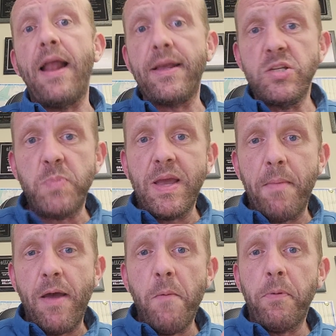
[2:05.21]
I can speak in
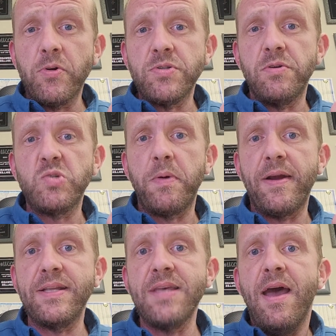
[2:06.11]
my own personal
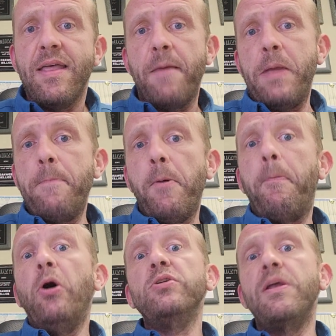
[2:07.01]
experience that people
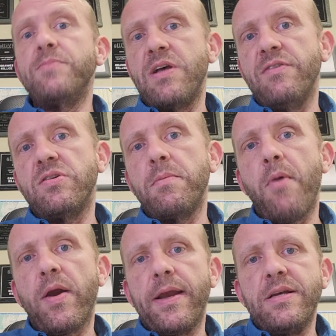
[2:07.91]
pulled themselves from the
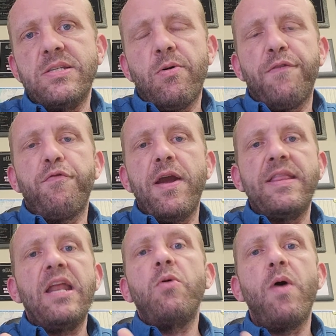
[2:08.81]
market because they were
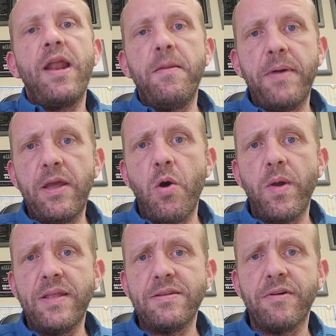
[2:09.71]
afraid they didn't want anybody
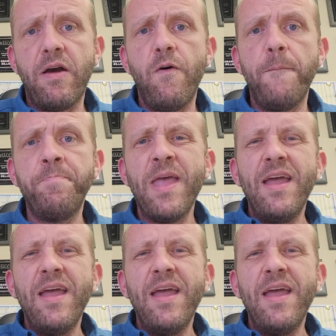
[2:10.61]
going into their home.